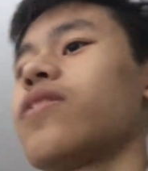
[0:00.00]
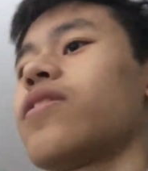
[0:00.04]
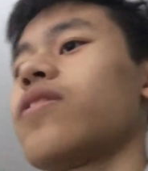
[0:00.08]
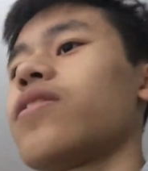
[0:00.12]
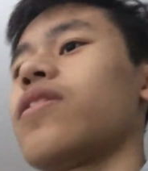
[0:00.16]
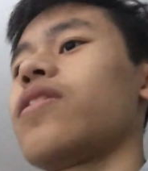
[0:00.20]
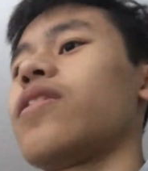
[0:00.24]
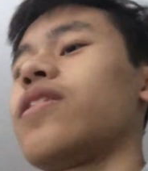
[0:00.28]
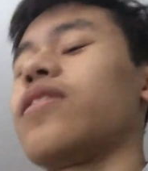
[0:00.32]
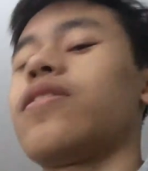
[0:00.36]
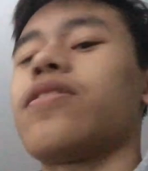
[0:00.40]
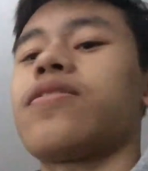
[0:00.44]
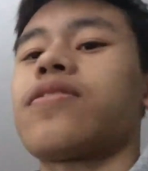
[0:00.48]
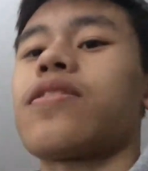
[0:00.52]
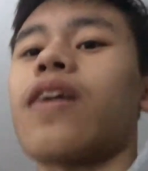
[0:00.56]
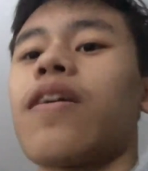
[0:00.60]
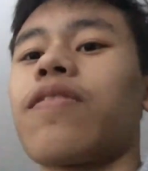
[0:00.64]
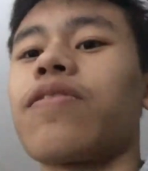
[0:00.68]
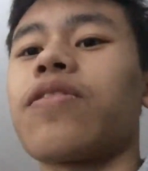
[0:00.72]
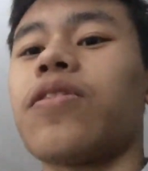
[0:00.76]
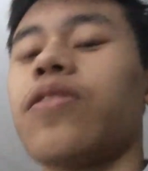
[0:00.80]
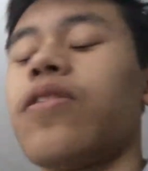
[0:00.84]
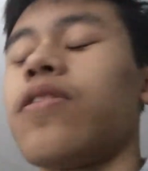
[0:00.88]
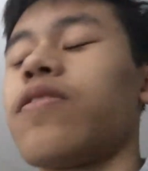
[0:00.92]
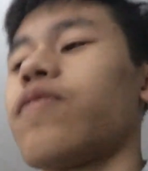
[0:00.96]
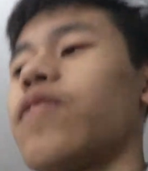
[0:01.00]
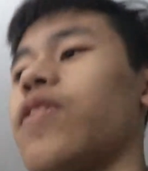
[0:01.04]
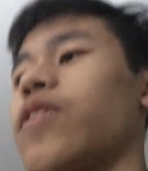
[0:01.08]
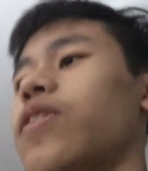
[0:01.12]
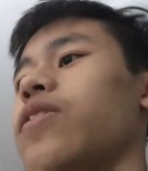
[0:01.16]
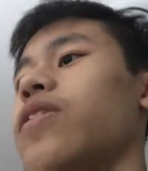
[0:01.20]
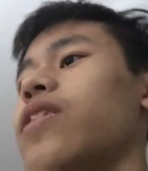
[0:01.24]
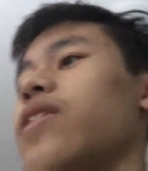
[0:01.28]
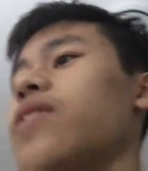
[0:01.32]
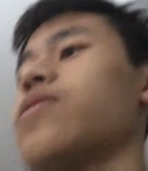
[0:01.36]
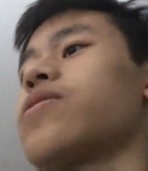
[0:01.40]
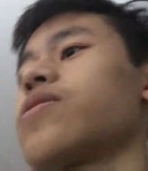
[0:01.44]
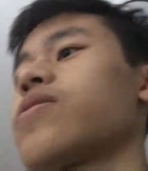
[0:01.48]
It doesn't have to look very
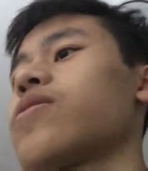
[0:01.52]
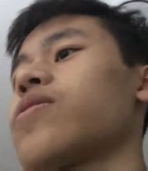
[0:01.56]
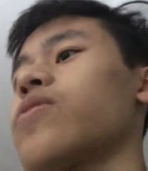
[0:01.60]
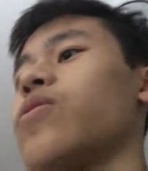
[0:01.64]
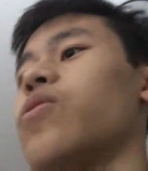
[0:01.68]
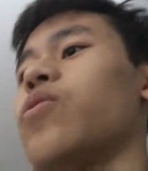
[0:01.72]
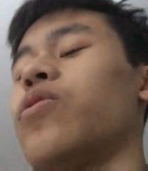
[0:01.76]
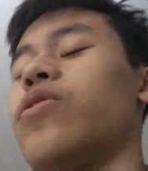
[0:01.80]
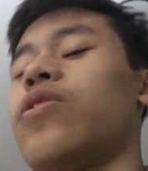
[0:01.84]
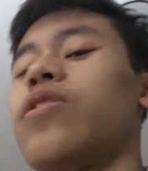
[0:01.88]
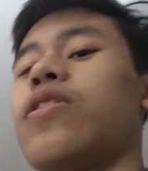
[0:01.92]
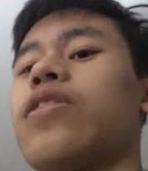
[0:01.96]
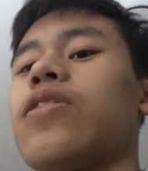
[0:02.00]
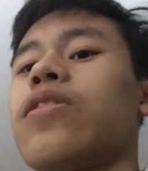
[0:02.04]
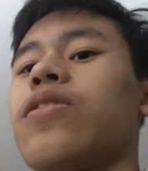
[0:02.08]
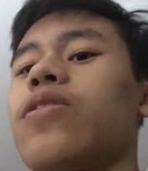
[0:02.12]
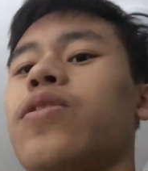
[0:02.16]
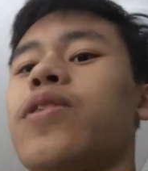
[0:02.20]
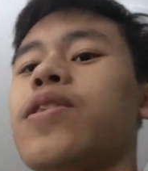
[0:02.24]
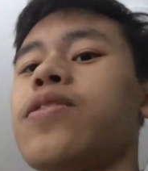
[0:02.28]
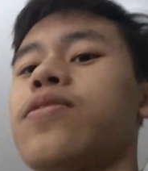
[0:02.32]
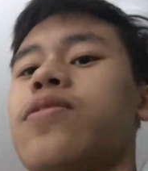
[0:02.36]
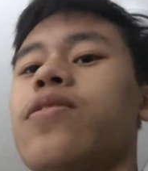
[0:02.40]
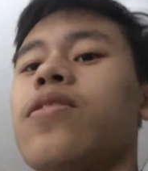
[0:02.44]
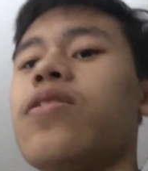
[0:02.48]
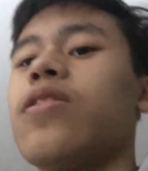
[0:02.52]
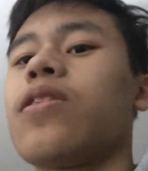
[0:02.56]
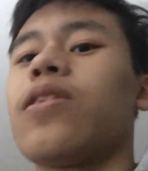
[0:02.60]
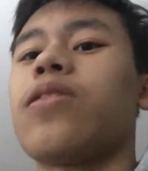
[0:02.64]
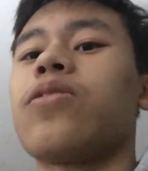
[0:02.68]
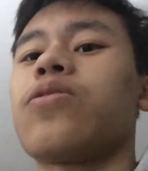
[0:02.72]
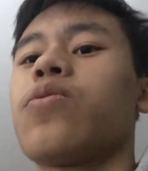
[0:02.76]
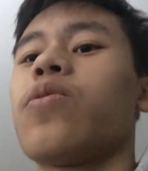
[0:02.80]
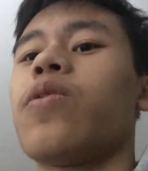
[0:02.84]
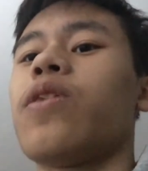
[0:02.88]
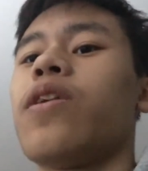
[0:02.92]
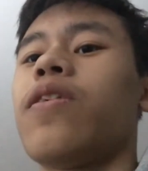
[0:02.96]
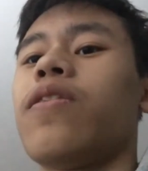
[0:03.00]
nice, or you can go on
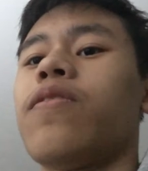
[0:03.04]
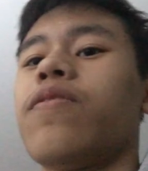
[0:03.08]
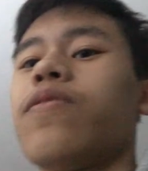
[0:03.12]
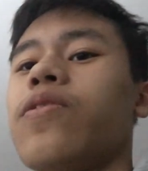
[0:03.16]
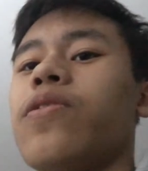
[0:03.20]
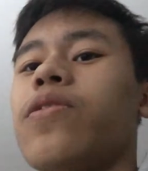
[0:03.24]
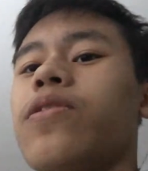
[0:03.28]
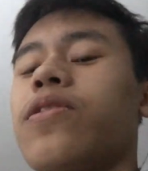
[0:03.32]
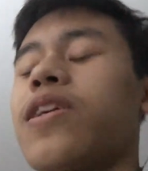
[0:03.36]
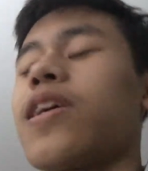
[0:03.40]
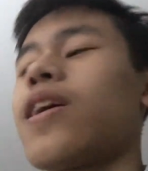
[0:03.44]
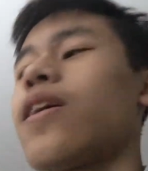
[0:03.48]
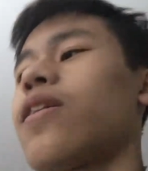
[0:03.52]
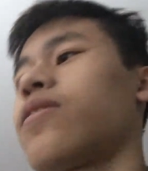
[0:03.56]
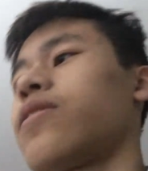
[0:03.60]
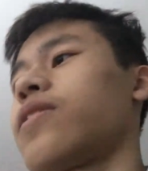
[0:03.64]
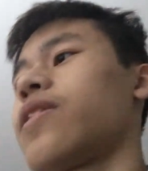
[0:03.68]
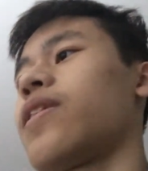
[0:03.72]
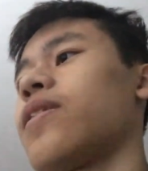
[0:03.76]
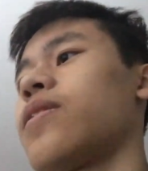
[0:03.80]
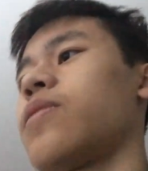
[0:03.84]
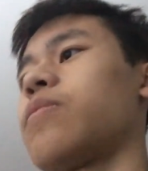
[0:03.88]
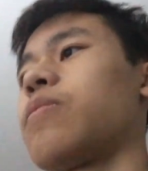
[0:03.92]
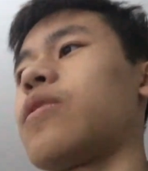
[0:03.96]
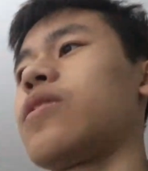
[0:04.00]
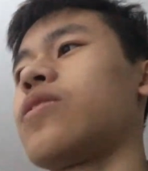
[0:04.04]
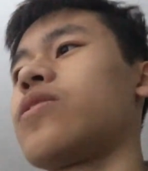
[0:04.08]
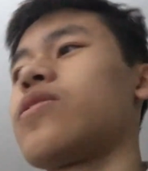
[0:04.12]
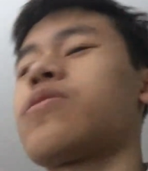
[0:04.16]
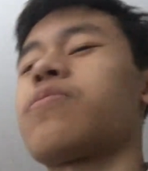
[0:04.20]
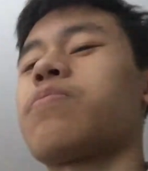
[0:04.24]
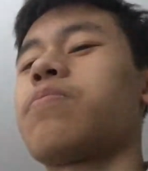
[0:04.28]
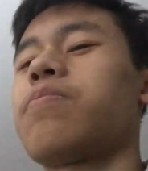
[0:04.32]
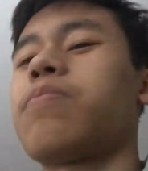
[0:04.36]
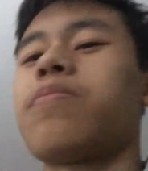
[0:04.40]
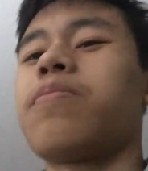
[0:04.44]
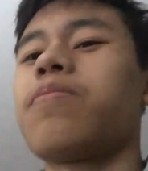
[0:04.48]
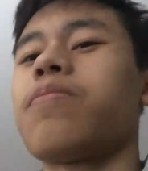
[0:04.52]
CK12 or Khan Academy, just
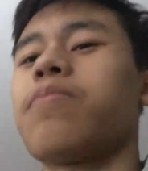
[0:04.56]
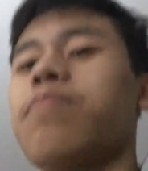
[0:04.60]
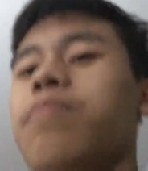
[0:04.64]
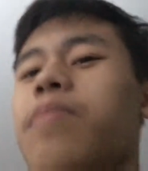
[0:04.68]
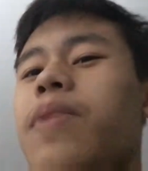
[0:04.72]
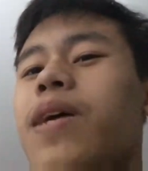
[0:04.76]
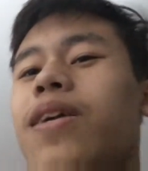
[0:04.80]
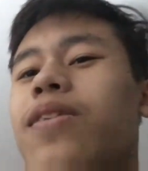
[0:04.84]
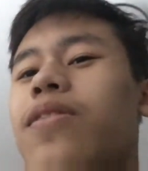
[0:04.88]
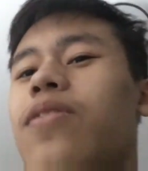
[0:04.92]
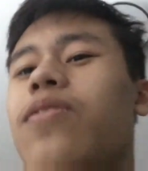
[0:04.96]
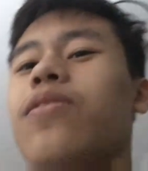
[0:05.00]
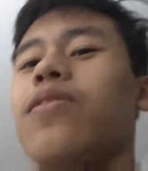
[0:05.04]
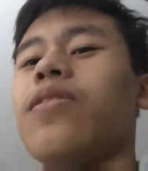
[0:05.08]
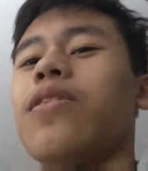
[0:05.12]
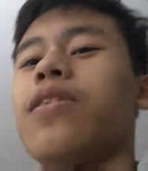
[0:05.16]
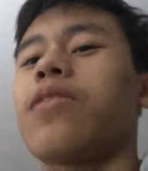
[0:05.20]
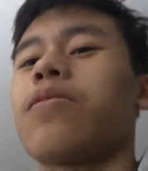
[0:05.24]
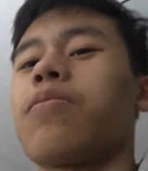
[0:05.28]
better, like